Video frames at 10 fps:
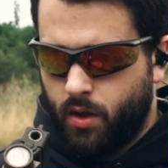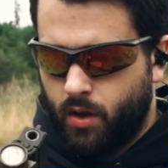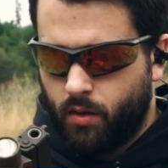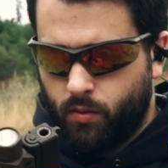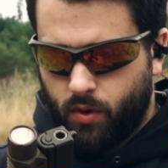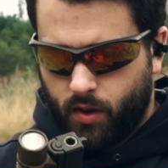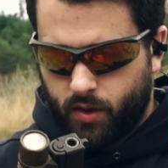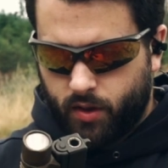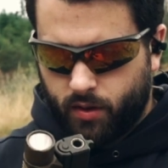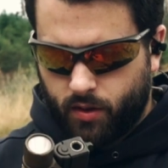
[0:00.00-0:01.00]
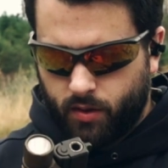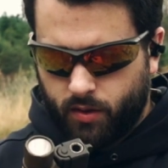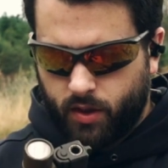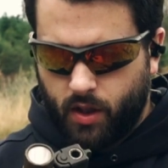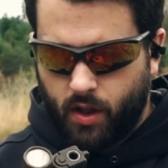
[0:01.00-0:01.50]
Oh, one of the
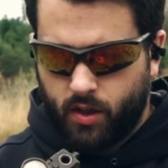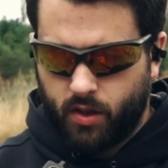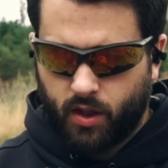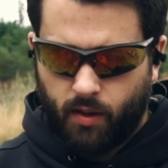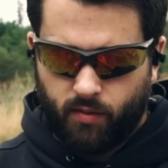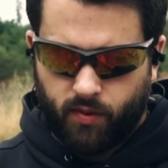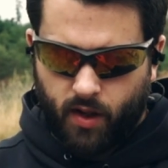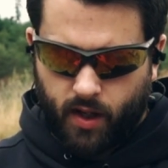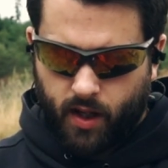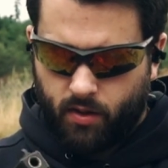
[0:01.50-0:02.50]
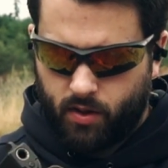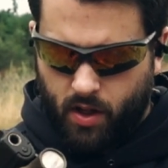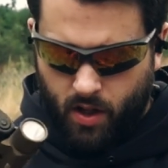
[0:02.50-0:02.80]
screws just came flying out.